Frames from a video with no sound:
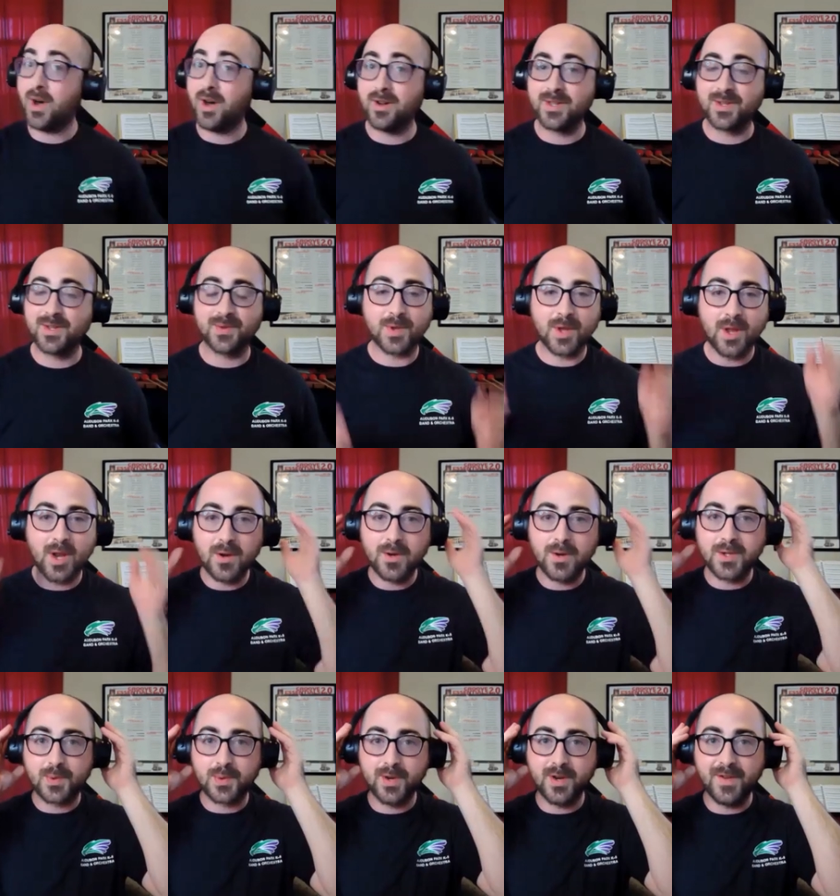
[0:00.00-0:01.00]
Well, it's
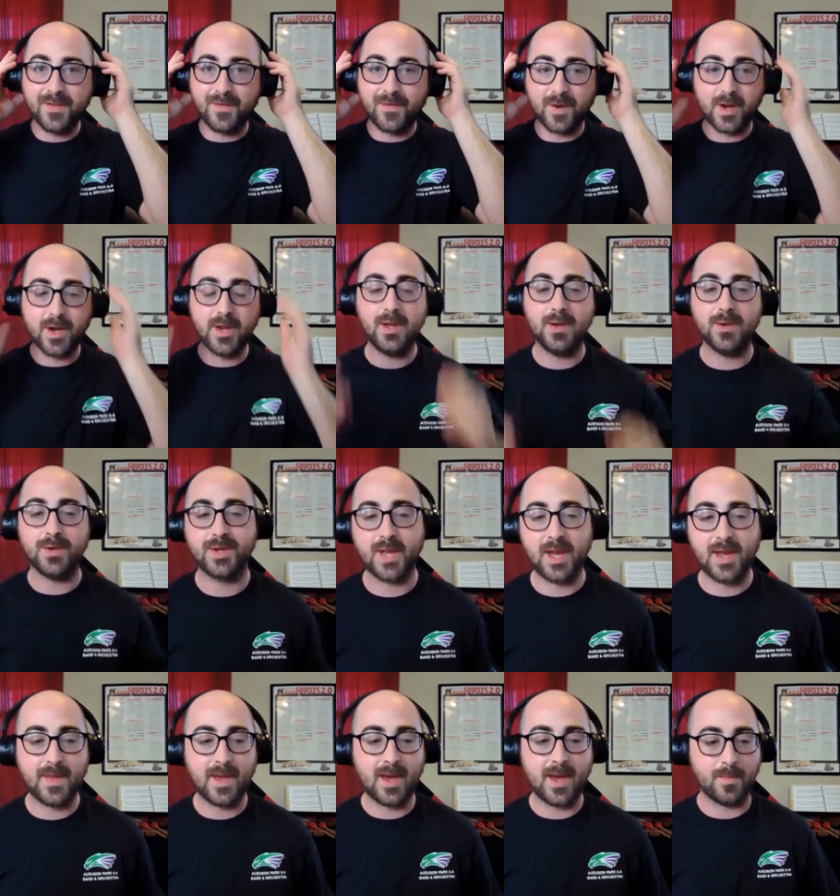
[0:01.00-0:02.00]
really funny you
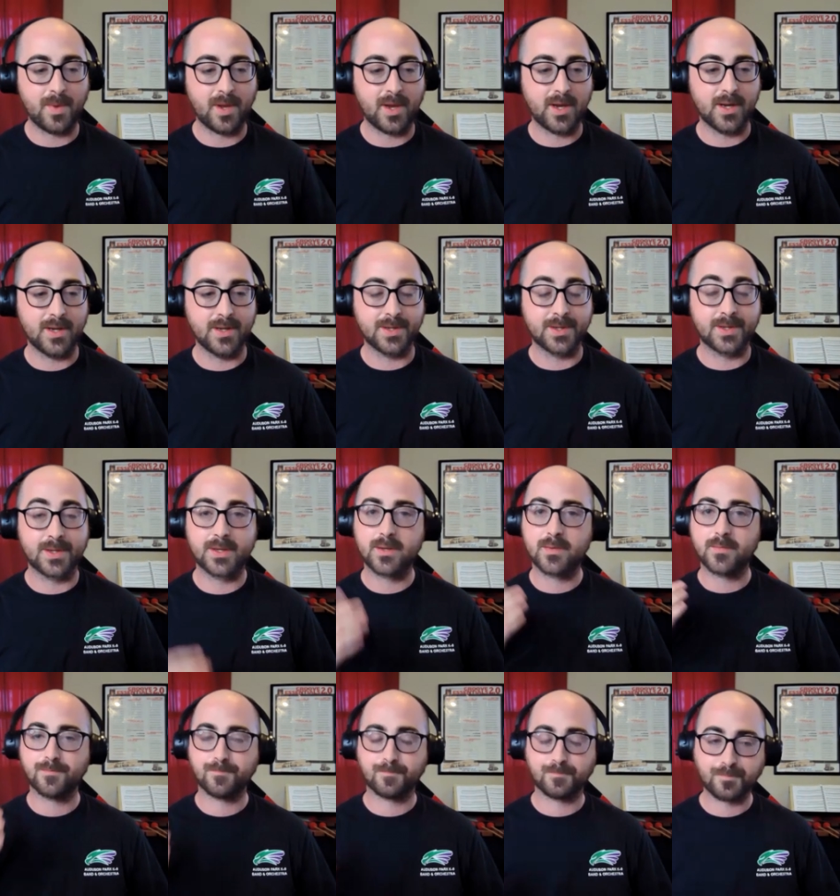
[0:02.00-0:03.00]
say that
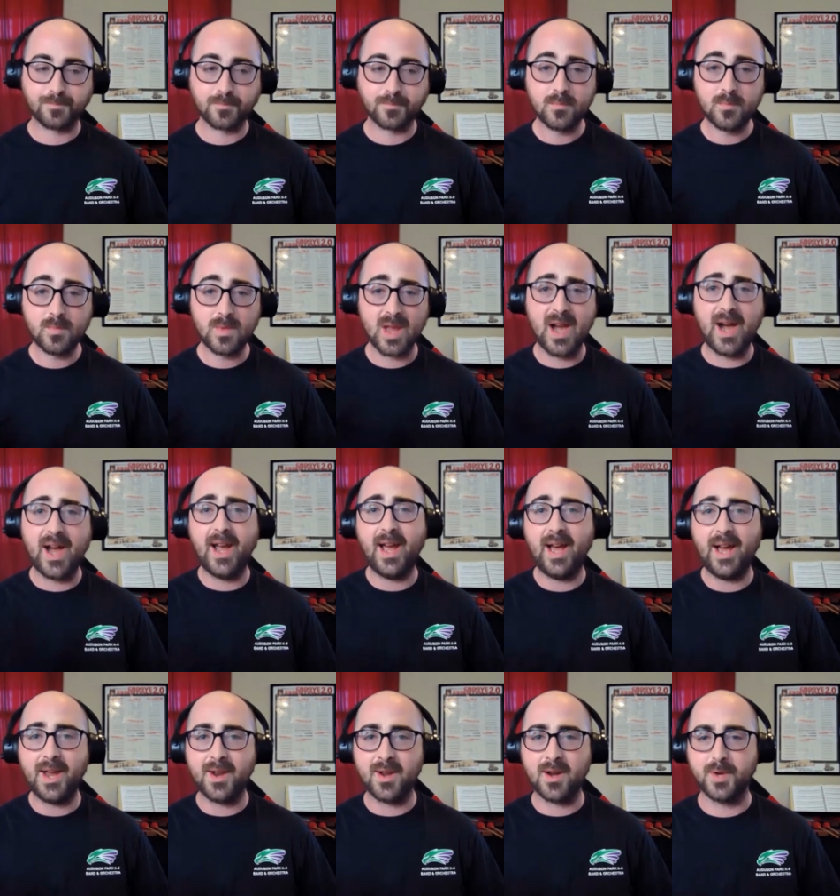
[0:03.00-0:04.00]
because I
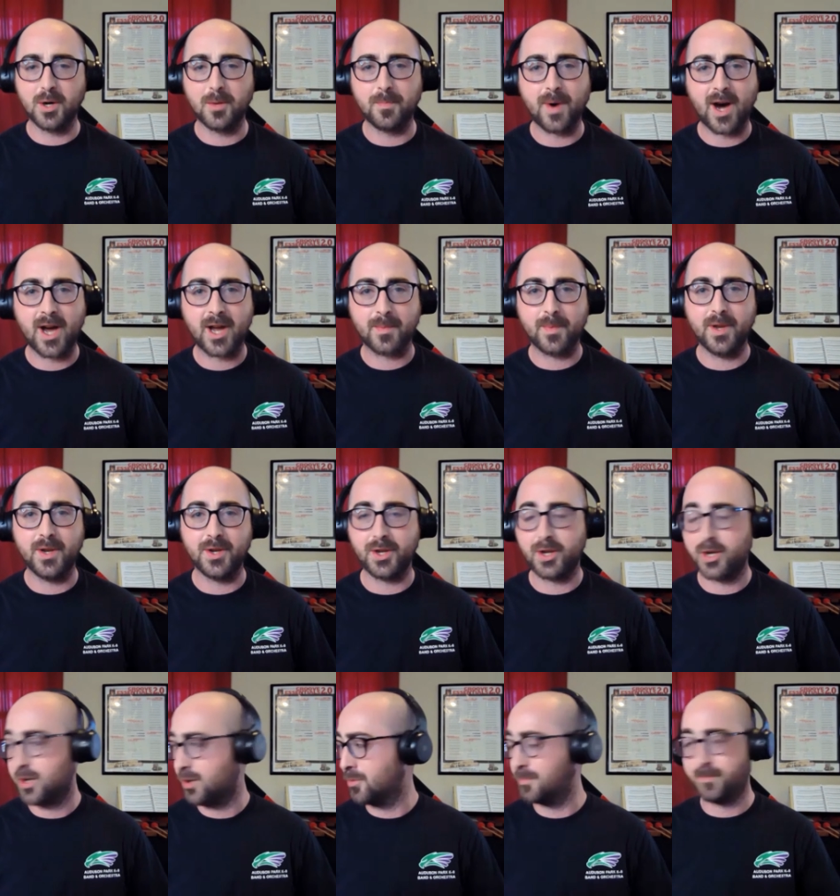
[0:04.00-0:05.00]
had Bill Bachman.
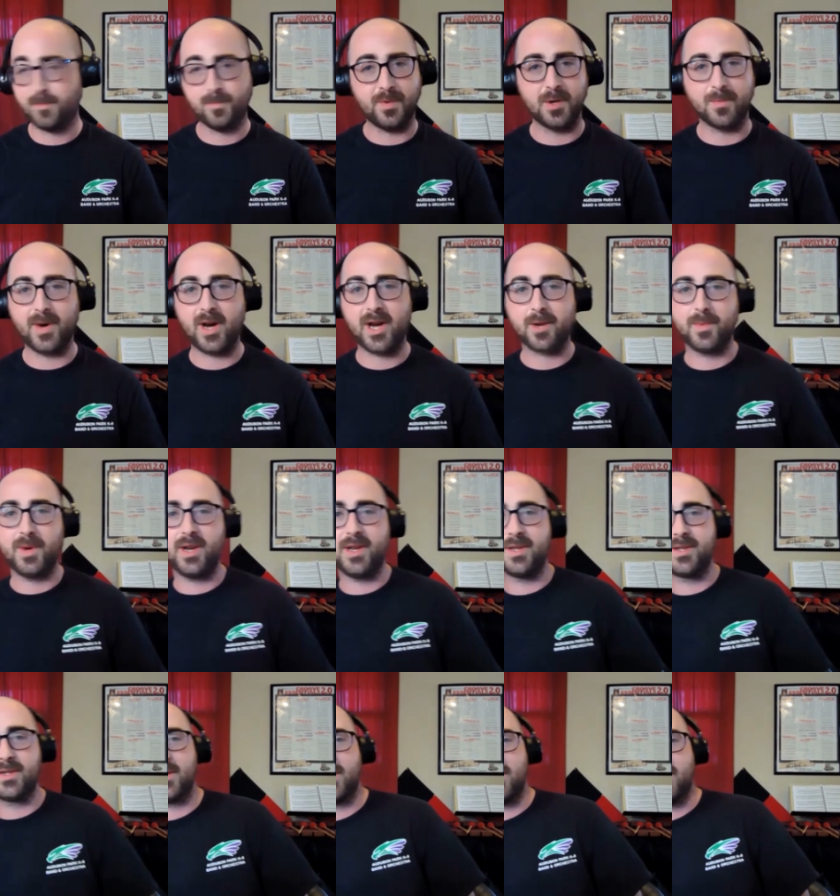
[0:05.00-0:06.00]
Do you know who Bill Bachman is?